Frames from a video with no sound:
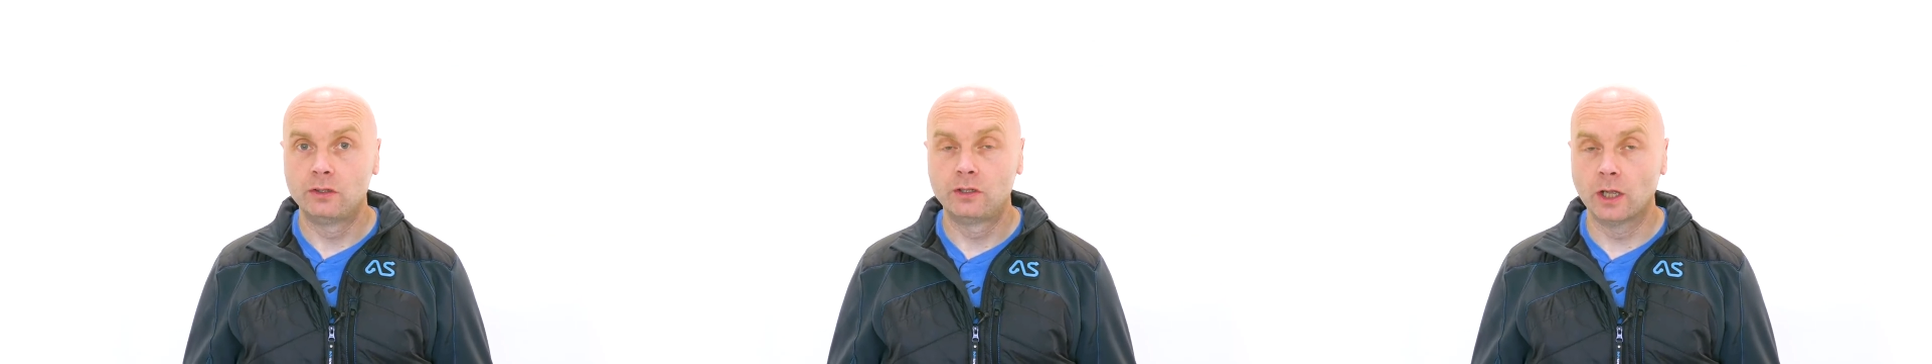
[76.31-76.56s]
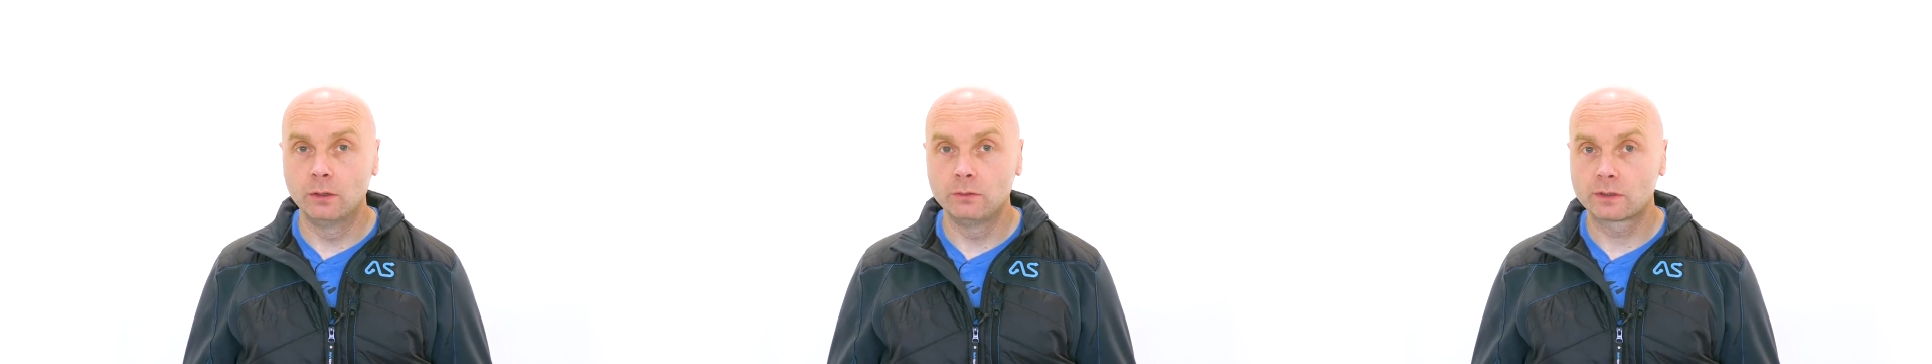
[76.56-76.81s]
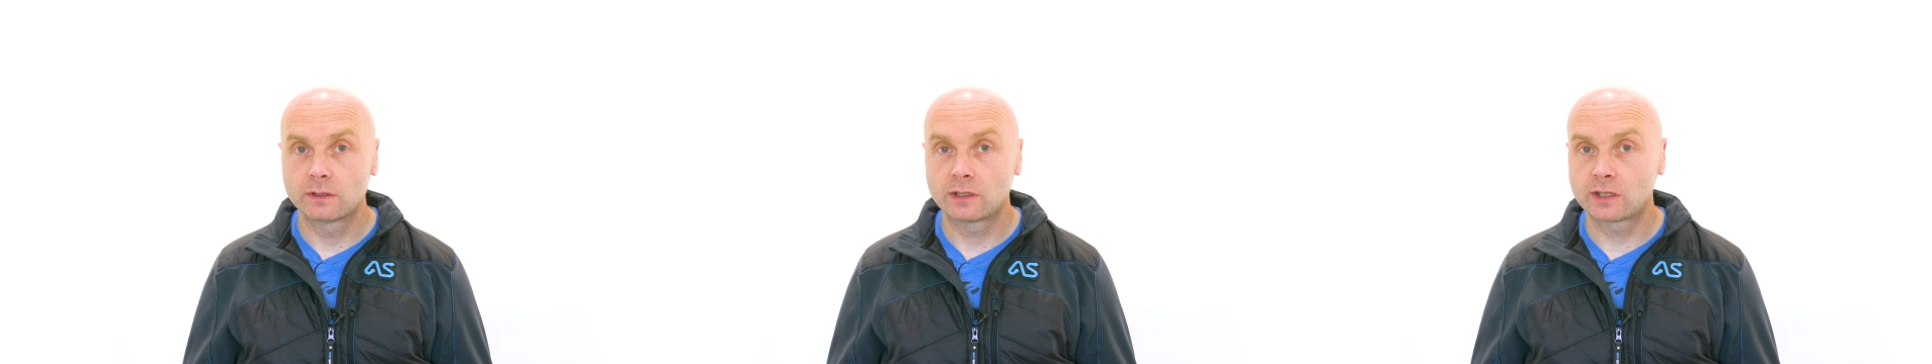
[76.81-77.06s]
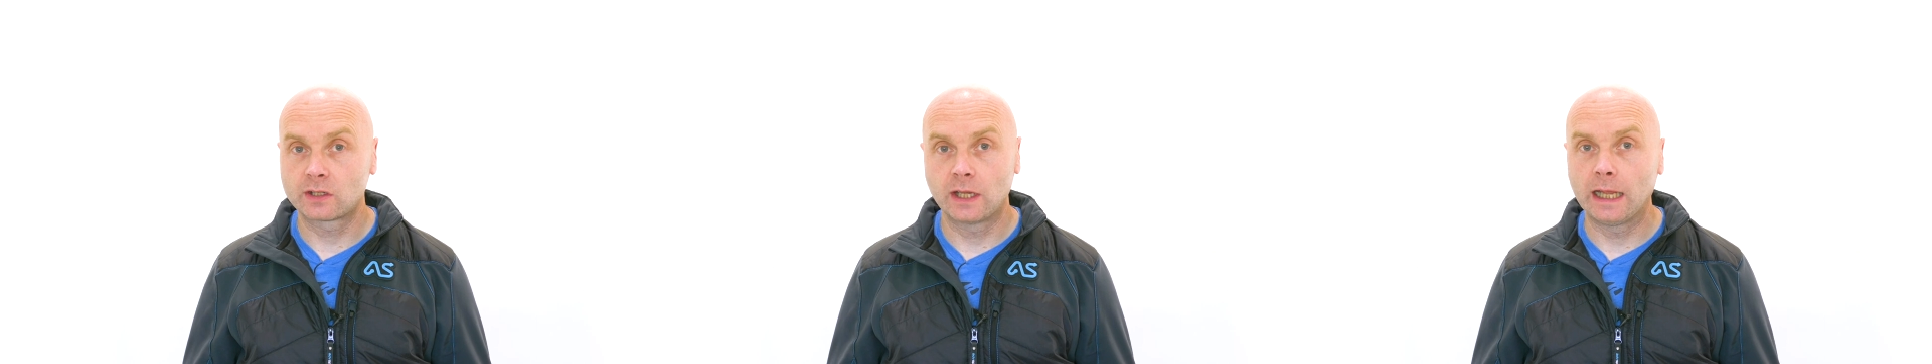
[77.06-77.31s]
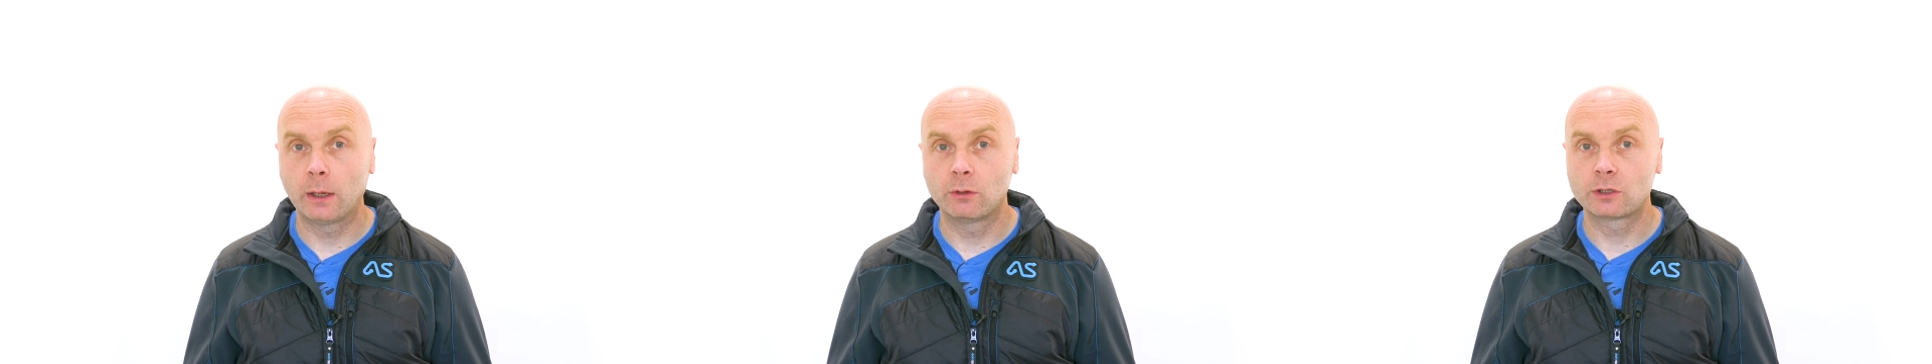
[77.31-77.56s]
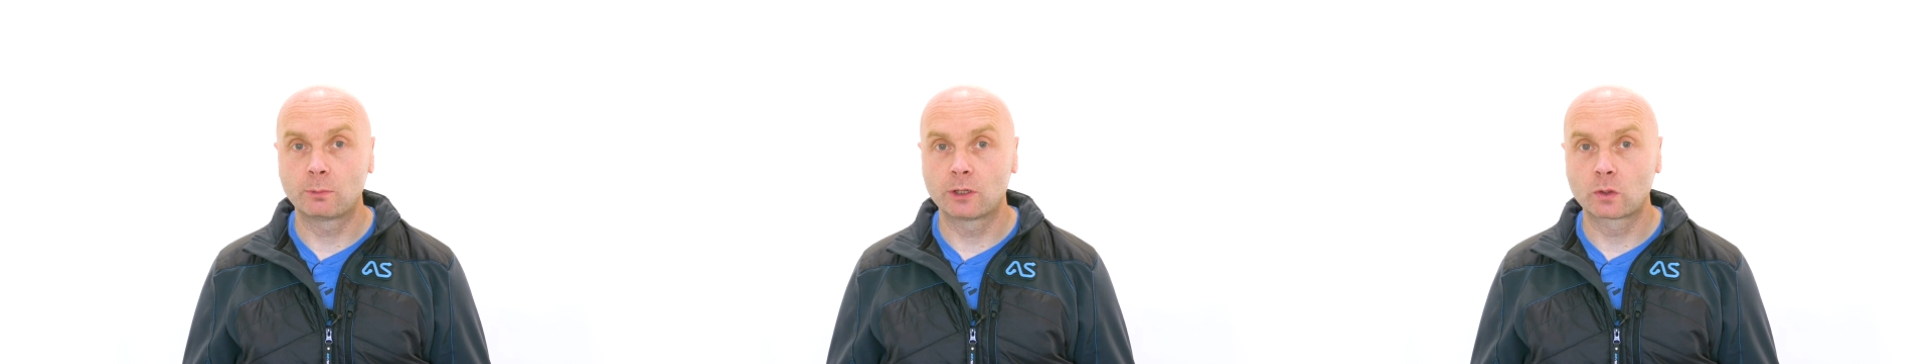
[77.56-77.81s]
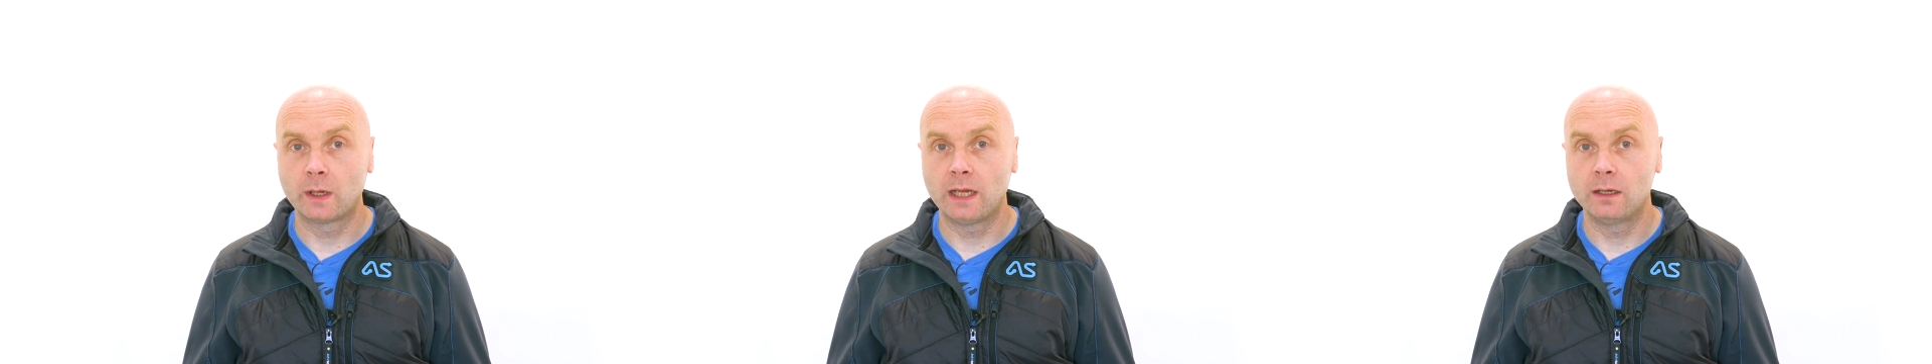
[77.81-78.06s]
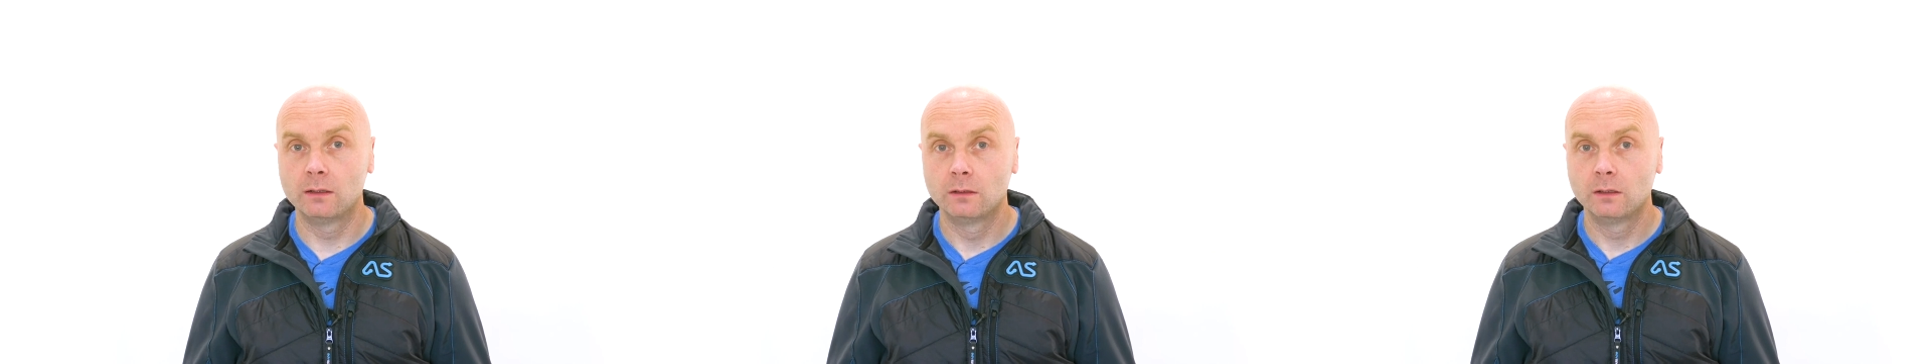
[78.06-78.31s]
don't distinguish
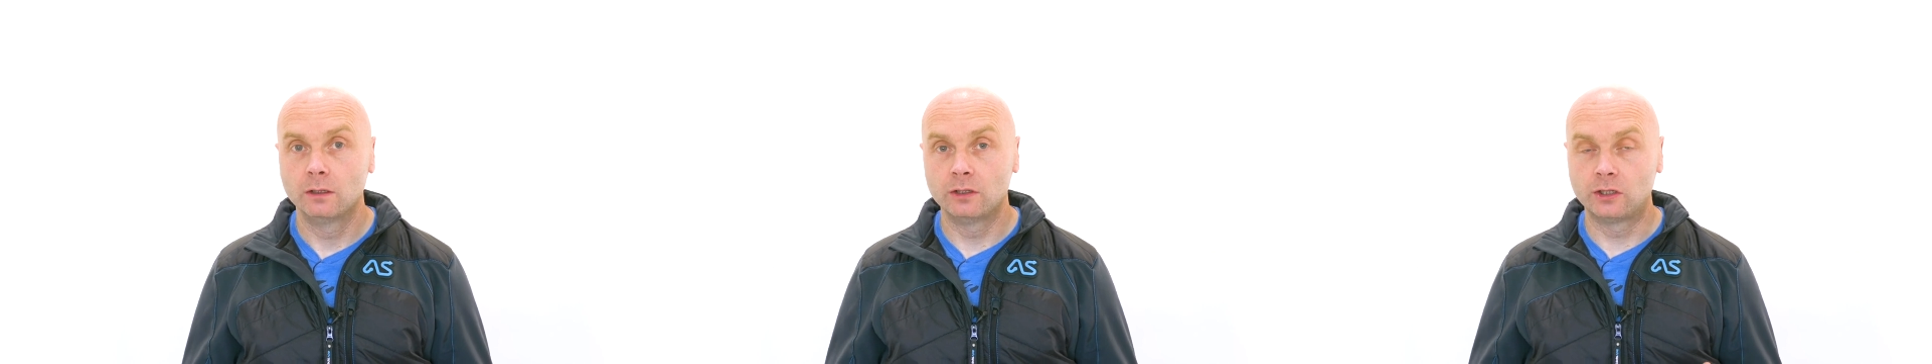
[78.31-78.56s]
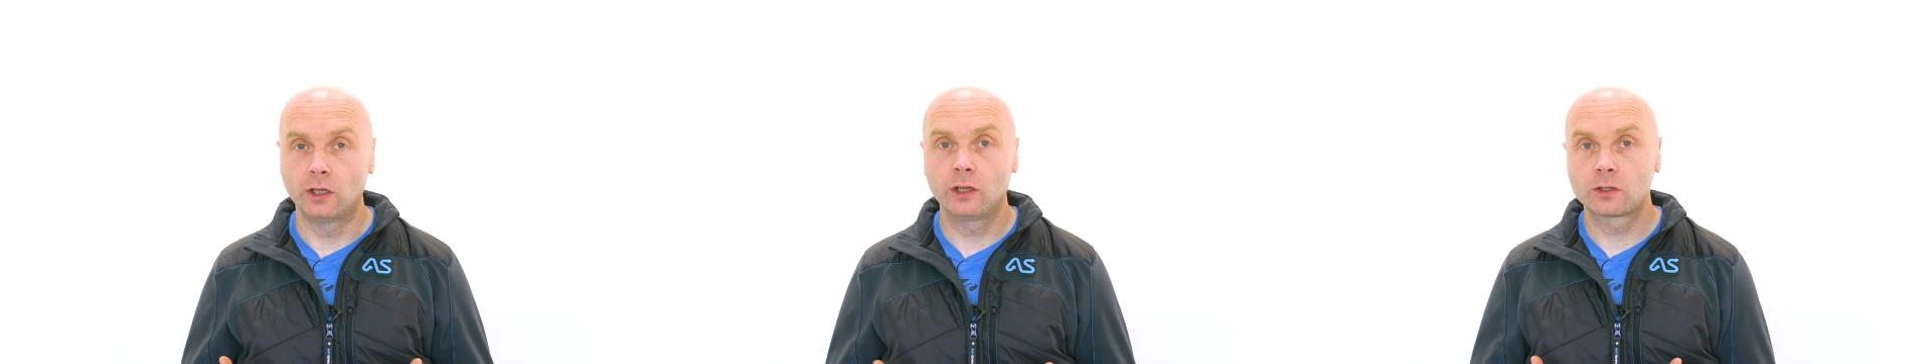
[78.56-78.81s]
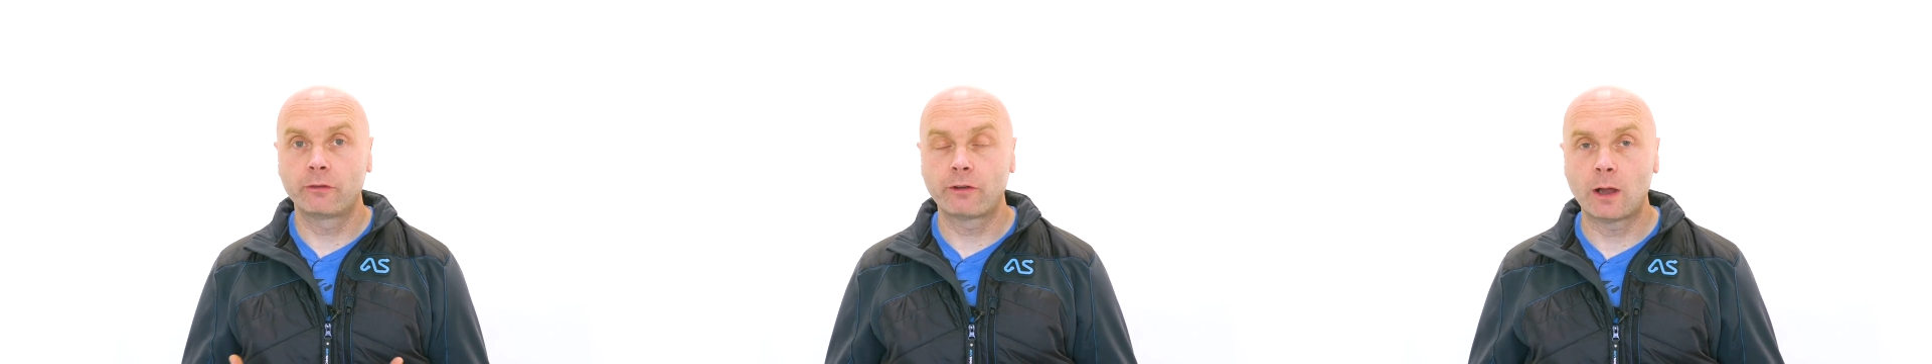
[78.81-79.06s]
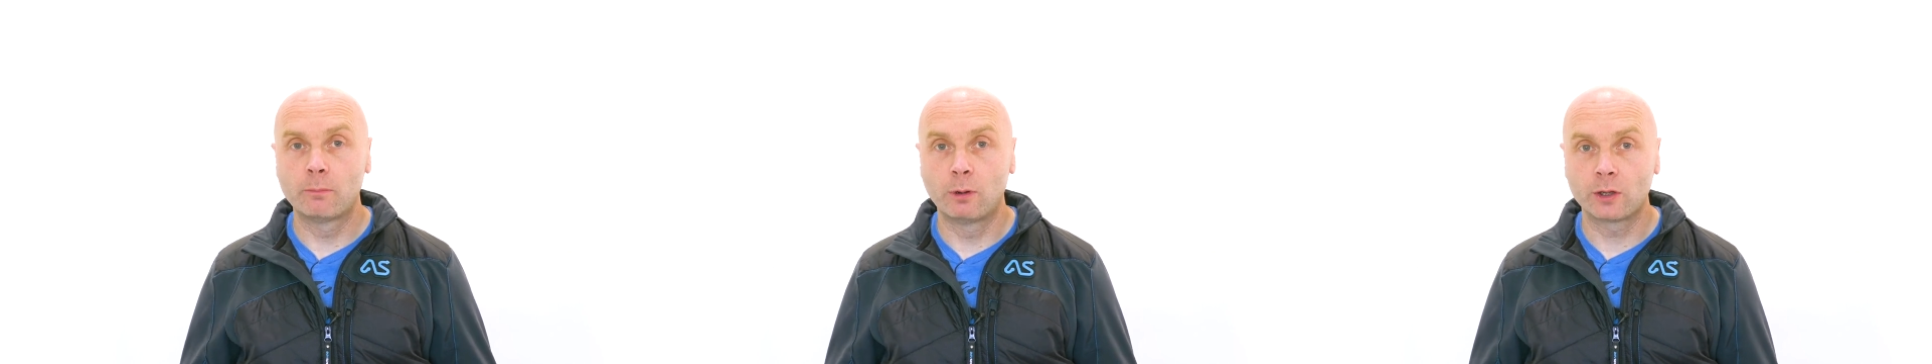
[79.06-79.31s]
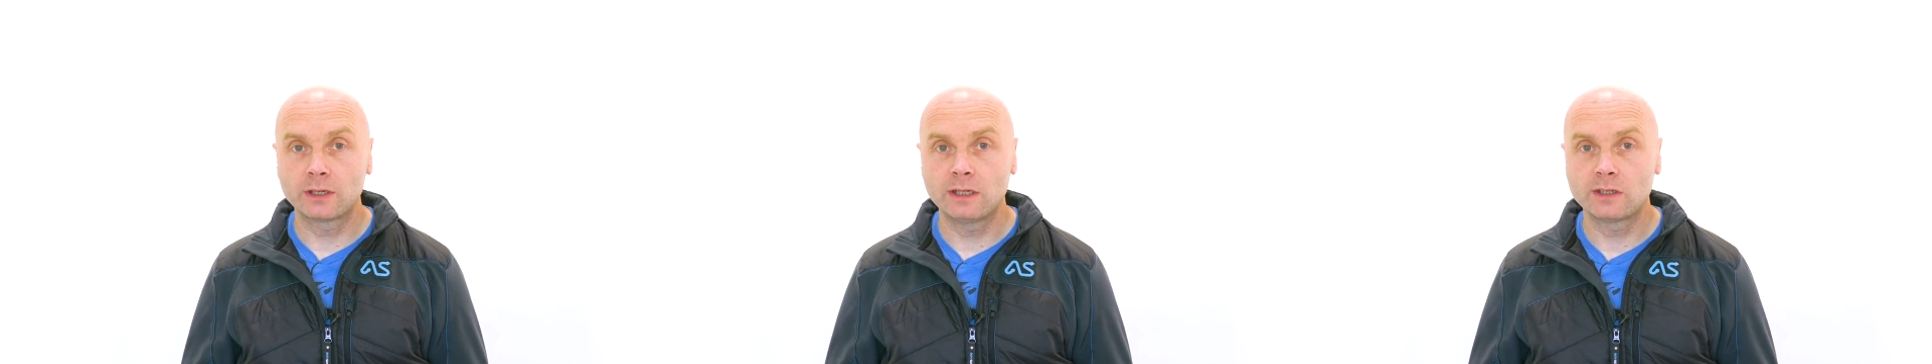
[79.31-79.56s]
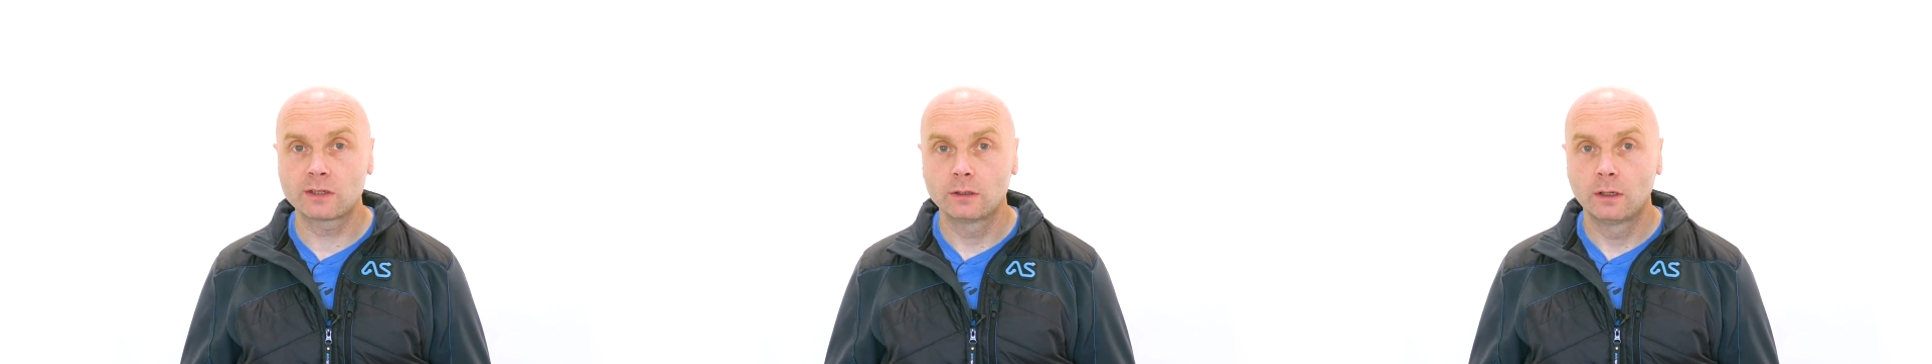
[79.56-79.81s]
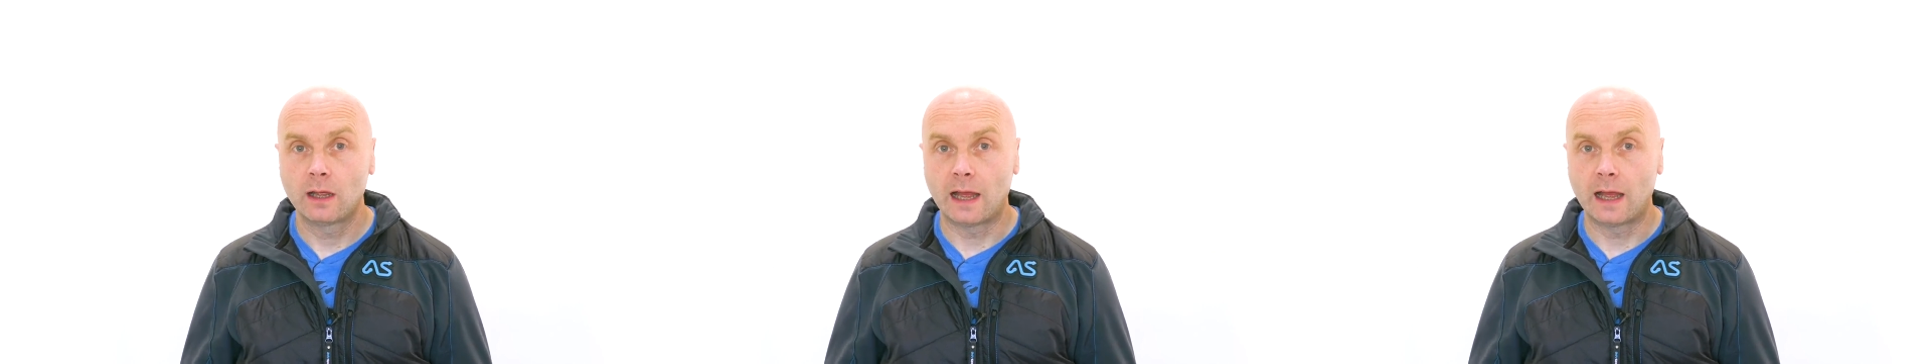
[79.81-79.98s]
between dirt off our bodies